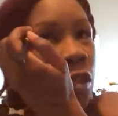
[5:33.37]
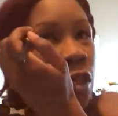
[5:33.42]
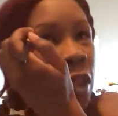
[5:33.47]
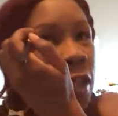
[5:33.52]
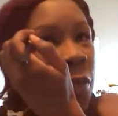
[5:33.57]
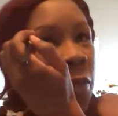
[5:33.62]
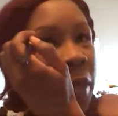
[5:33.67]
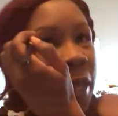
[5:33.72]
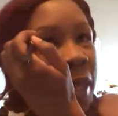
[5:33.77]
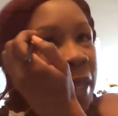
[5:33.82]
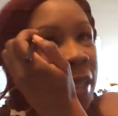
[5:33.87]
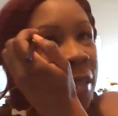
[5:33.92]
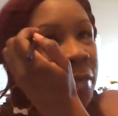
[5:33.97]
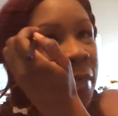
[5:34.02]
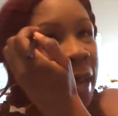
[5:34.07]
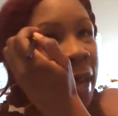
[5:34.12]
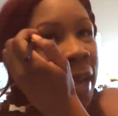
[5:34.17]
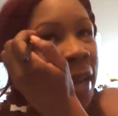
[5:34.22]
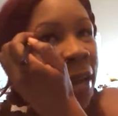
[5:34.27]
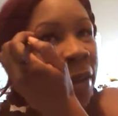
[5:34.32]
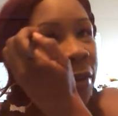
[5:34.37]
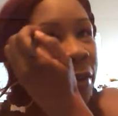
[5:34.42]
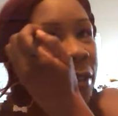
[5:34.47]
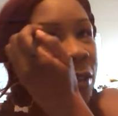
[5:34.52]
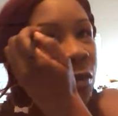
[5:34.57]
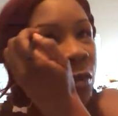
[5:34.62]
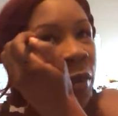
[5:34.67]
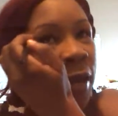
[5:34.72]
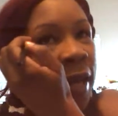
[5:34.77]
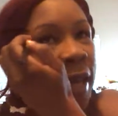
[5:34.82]
just because my hair
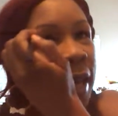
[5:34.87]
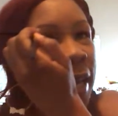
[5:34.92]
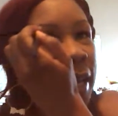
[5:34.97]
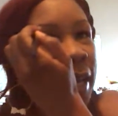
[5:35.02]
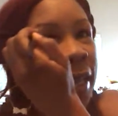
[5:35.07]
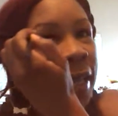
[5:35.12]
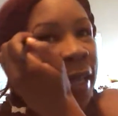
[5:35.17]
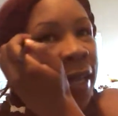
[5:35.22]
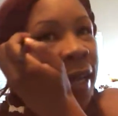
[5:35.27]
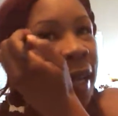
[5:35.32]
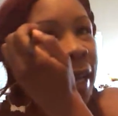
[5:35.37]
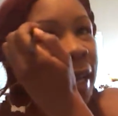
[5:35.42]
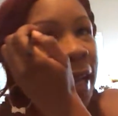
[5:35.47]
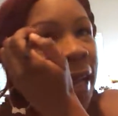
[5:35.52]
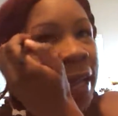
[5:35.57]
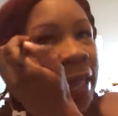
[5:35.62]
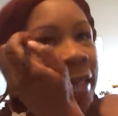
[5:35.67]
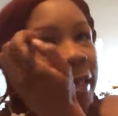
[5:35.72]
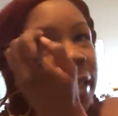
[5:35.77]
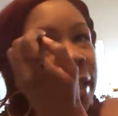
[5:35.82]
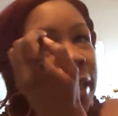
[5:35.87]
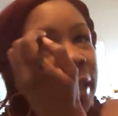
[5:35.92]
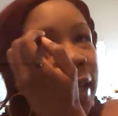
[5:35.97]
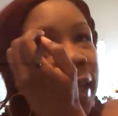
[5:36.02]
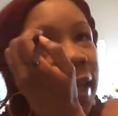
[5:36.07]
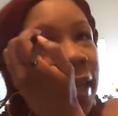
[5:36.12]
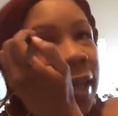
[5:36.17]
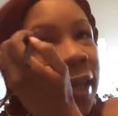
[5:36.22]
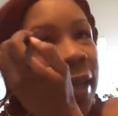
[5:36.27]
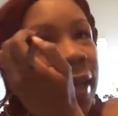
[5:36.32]
is red and I like to,
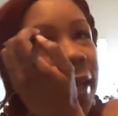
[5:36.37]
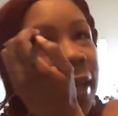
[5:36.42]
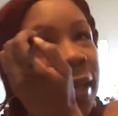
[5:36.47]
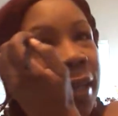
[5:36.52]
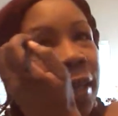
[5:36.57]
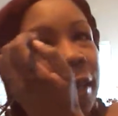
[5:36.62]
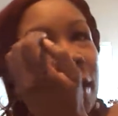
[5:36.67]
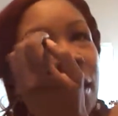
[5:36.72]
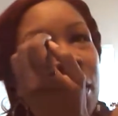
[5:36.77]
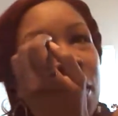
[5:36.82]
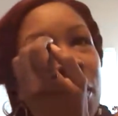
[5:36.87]
you